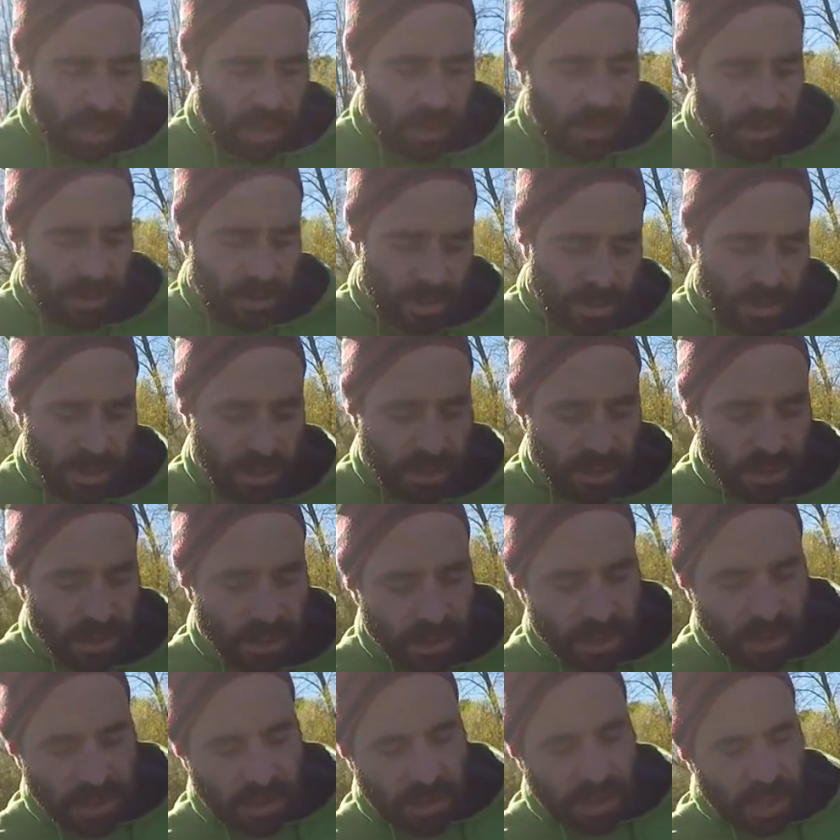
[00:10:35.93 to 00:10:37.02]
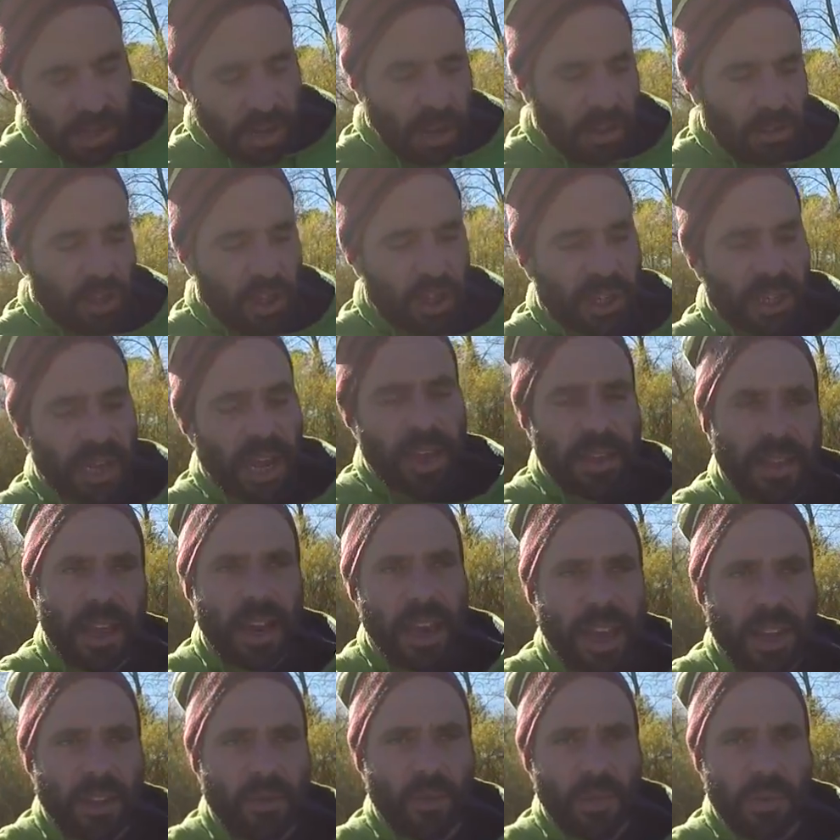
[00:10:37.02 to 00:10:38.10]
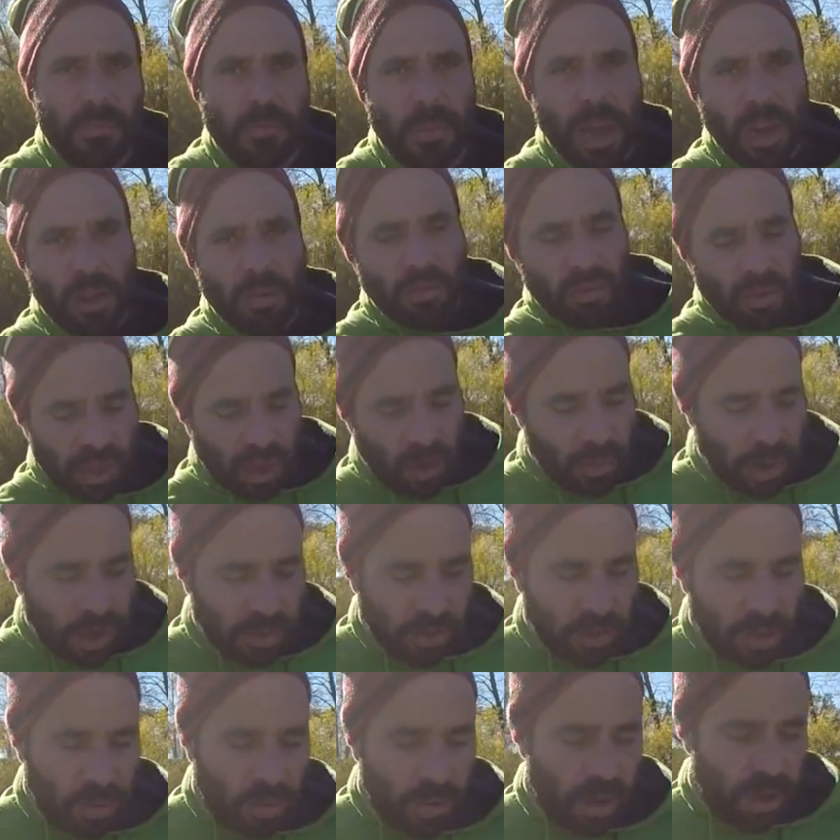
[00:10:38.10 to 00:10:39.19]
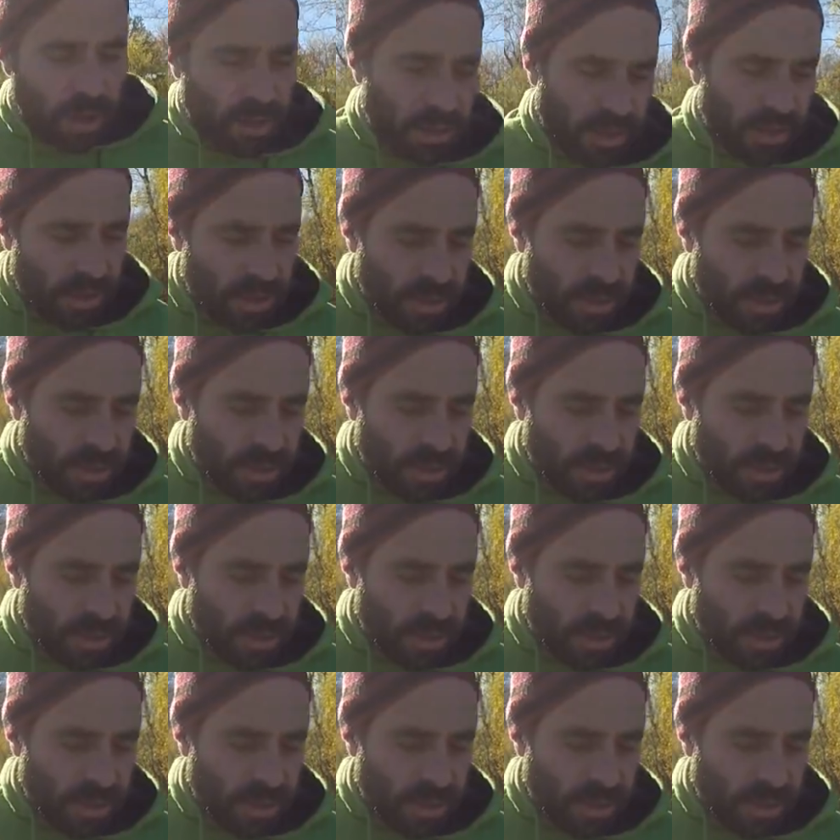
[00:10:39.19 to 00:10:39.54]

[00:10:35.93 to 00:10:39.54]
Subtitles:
They launch satellite with balloons around the world,